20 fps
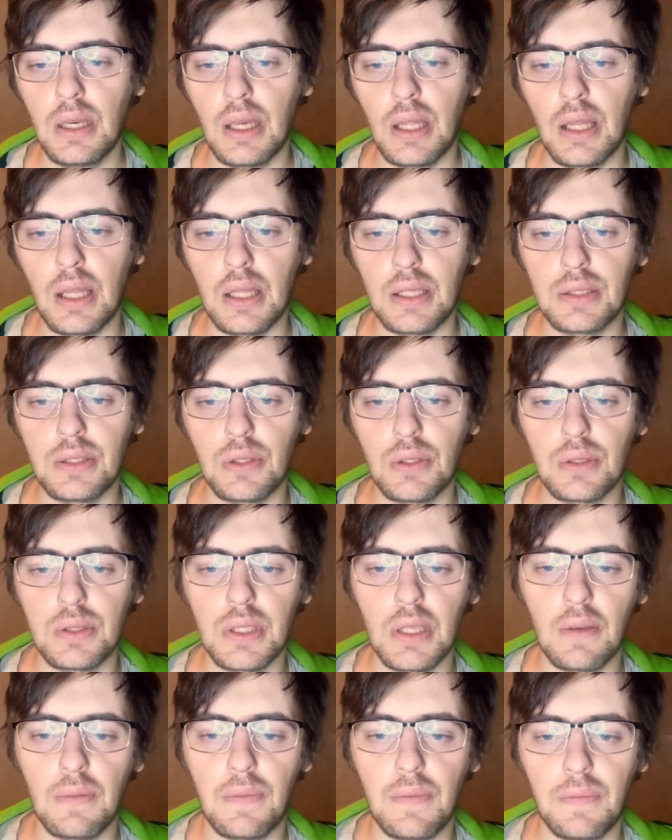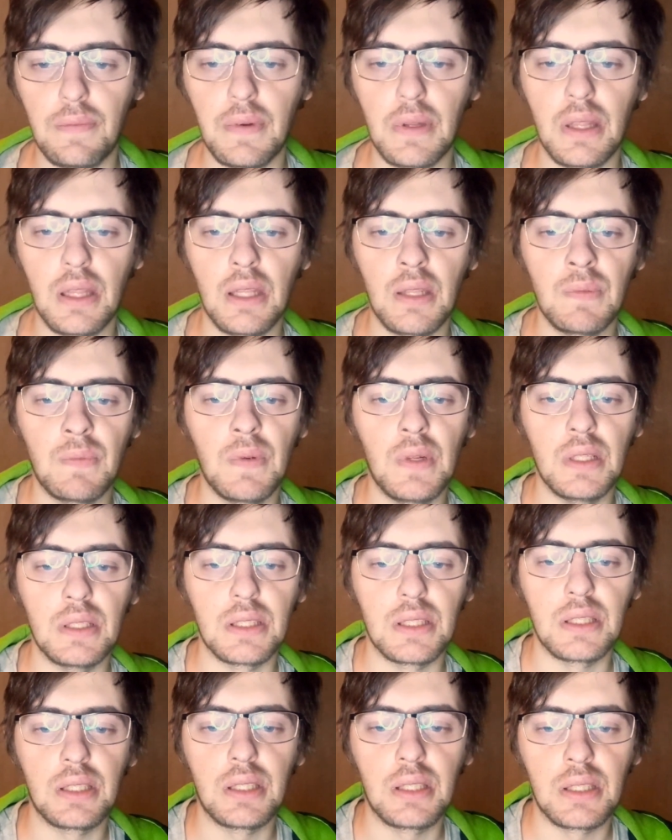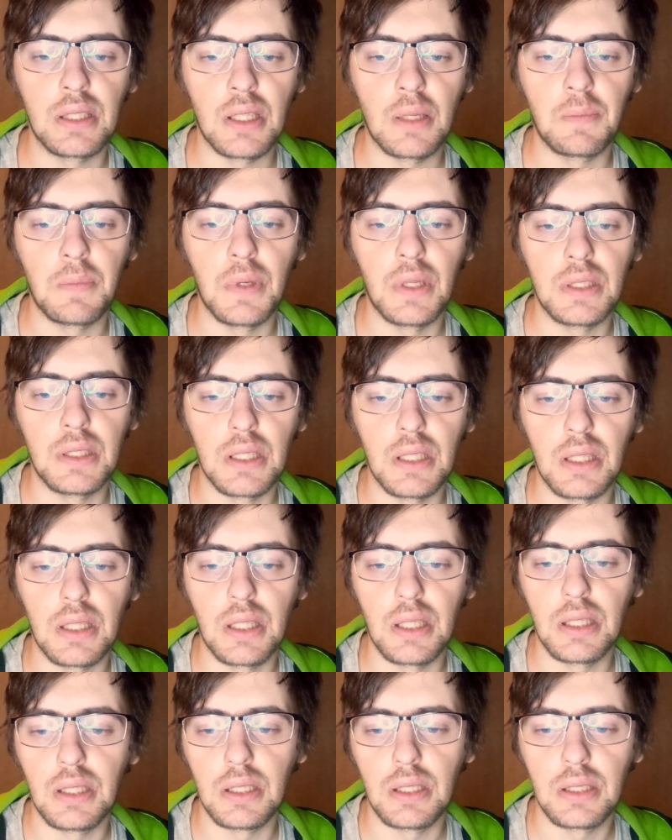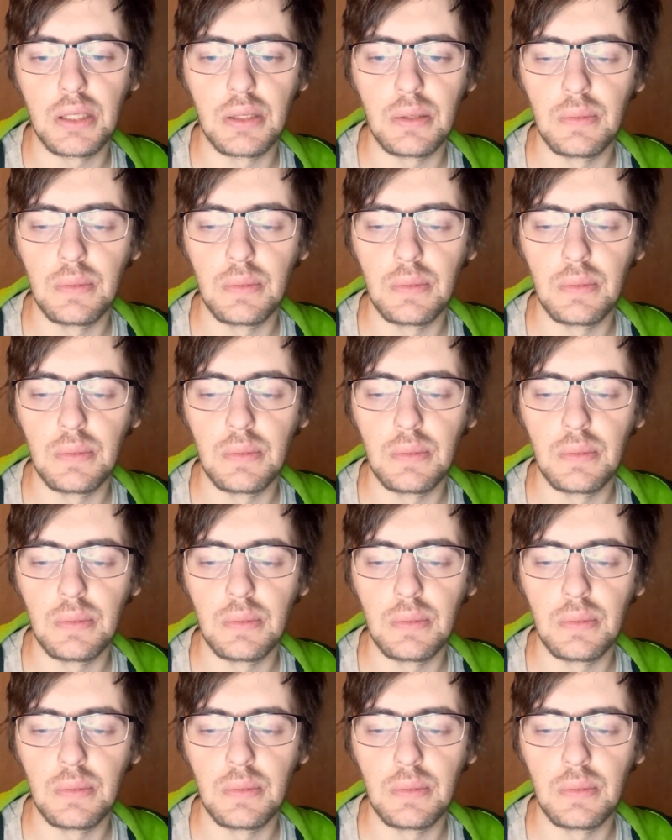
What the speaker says: at least to see what false appears in there.